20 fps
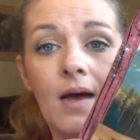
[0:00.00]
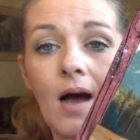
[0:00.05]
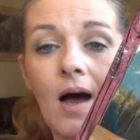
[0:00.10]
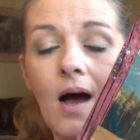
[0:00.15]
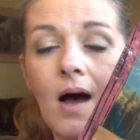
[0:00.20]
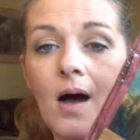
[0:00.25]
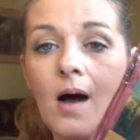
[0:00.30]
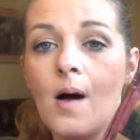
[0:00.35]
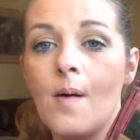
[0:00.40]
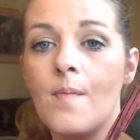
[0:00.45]

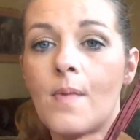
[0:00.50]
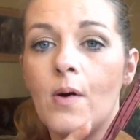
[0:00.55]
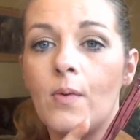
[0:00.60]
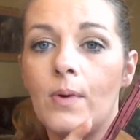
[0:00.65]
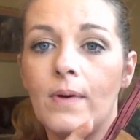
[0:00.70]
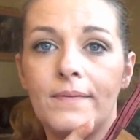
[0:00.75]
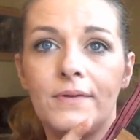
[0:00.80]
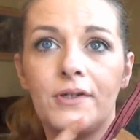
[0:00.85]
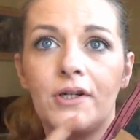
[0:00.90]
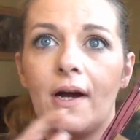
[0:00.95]
Um,
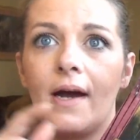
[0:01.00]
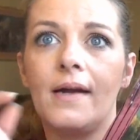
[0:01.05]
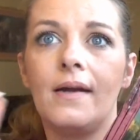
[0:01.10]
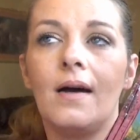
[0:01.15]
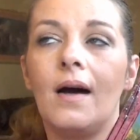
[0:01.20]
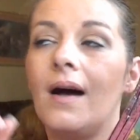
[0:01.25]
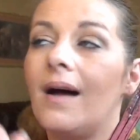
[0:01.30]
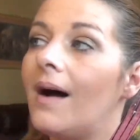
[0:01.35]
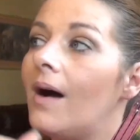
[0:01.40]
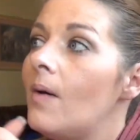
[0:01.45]
we've
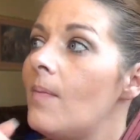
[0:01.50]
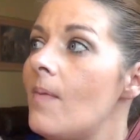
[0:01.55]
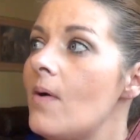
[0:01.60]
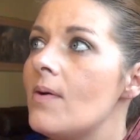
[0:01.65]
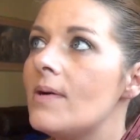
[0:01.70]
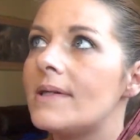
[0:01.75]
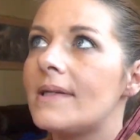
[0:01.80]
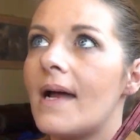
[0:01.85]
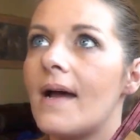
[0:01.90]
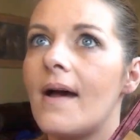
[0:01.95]
tried
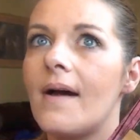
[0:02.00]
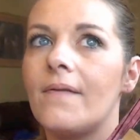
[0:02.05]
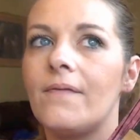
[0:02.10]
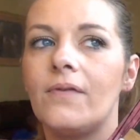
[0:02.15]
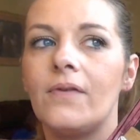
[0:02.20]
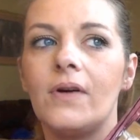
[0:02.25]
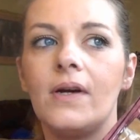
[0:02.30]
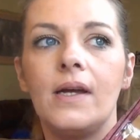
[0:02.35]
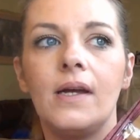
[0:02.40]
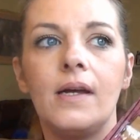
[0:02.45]
almost
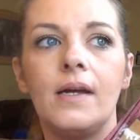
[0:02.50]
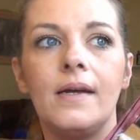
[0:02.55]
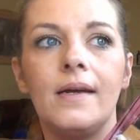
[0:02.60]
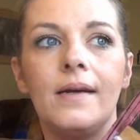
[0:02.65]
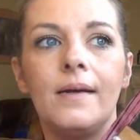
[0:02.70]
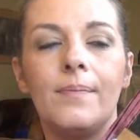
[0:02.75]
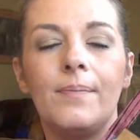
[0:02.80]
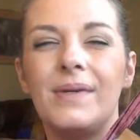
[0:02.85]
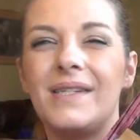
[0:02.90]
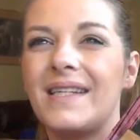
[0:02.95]

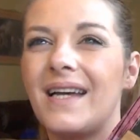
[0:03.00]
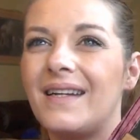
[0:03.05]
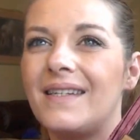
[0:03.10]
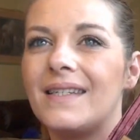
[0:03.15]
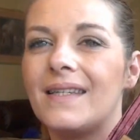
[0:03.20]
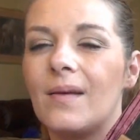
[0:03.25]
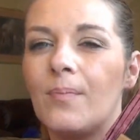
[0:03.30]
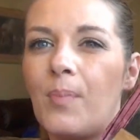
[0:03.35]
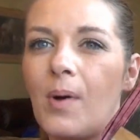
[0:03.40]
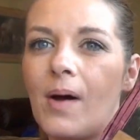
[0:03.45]
every,
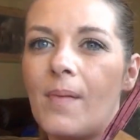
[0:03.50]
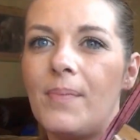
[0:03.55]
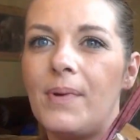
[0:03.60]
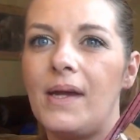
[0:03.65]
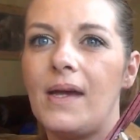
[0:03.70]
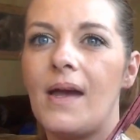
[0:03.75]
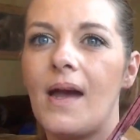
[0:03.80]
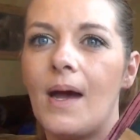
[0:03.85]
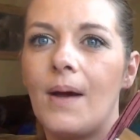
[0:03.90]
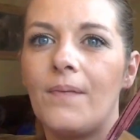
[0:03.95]
besides the
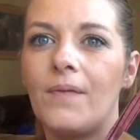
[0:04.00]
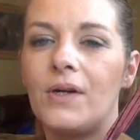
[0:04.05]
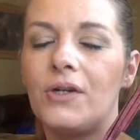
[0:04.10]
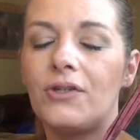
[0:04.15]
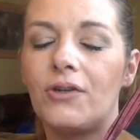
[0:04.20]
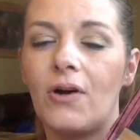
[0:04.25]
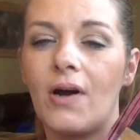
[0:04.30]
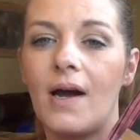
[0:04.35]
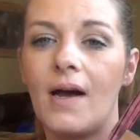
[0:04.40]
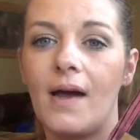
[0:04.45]
puppy, every
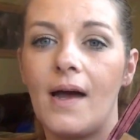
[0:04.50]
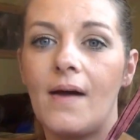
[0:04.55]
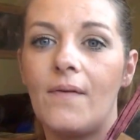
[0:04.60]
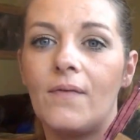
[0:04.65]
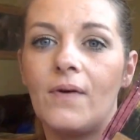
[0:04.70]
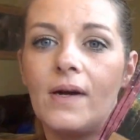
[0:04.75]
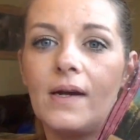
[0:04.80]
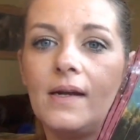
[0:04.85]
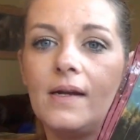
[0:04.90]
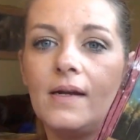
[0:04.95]

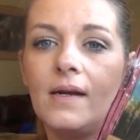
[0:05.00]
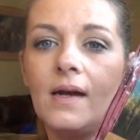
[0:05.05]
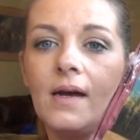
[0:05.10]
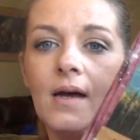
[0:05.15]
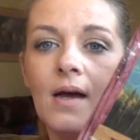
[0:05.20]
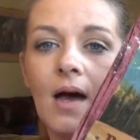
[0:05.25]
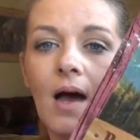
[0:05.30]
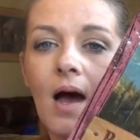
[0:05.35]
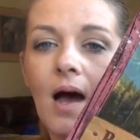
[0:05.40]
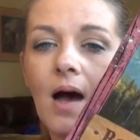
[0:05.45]
every
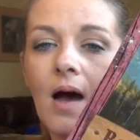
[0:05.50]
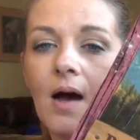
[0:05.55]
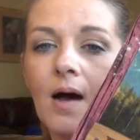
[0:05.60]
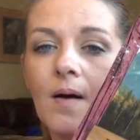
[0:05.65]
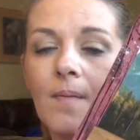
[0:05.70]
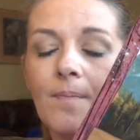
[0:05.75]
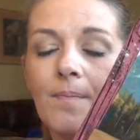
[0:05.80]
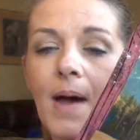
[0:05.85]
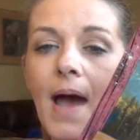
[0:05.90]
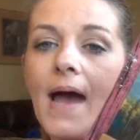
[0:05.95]

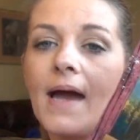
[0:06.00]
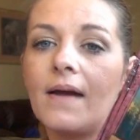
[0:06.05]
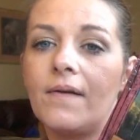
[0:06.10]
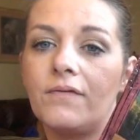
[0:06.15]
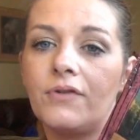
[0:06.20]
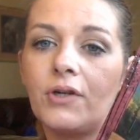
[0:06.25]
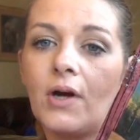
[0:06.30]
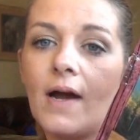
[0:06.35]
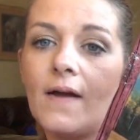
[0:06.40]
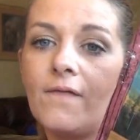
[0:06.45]
um, bag
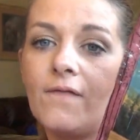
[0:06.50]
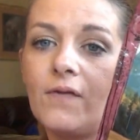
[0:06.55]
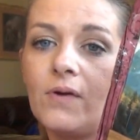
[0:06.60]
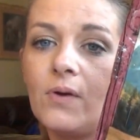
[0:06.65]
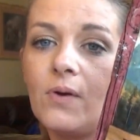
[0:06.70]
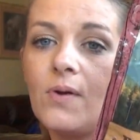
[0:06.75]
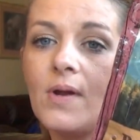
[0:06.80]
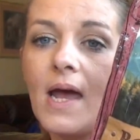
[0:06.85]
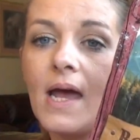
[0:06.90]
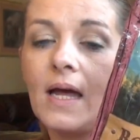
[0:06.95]
of dry
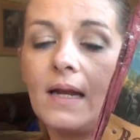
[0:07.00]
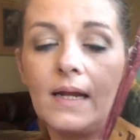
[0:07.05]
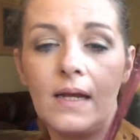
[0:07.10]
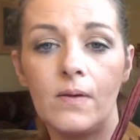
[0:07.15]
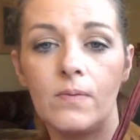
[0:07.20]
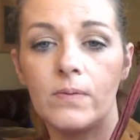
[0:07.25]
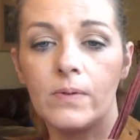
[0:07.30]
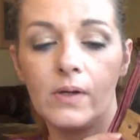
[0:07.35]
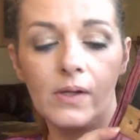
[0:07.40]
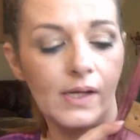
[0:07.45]
food, and
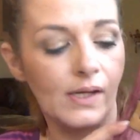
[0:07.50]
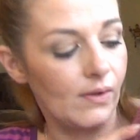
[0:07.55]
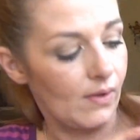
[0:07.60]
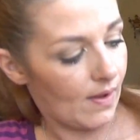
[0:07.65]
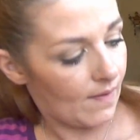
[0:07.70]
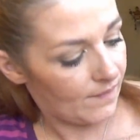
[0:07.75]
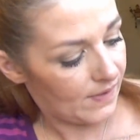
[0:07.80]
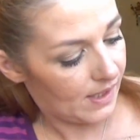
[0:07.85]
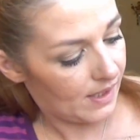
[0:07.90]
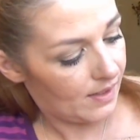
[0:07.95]
he really
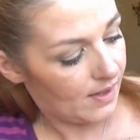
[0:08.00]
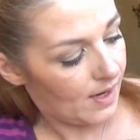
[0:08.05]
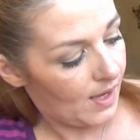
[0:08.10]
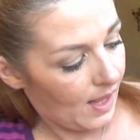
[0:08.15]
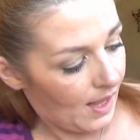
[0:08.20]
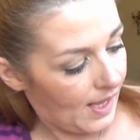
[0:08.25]
loved it.